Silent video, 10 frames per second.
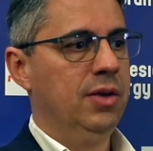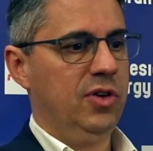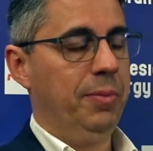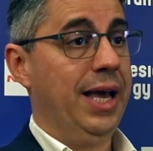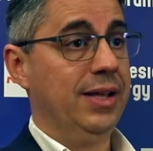
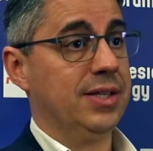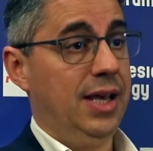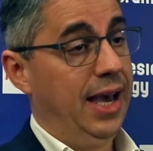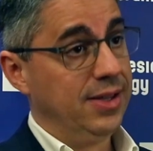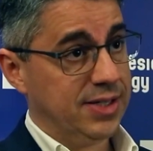from
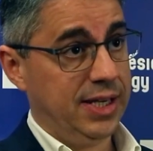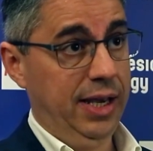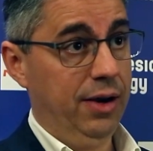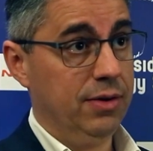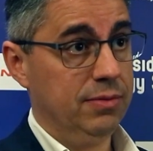
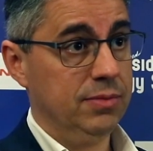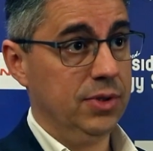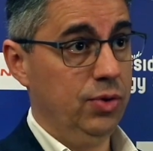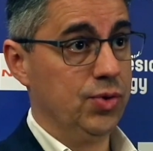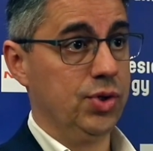healthcare
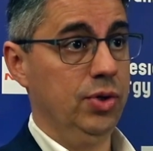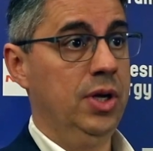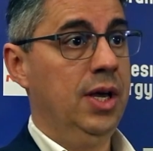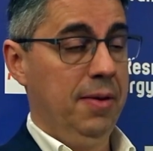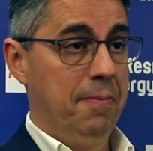also,
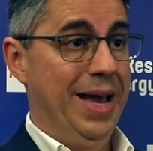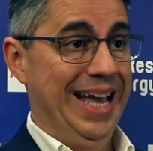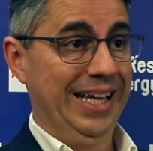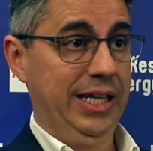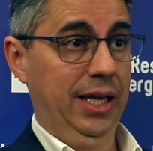
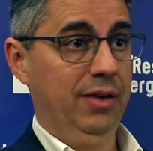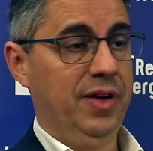banking,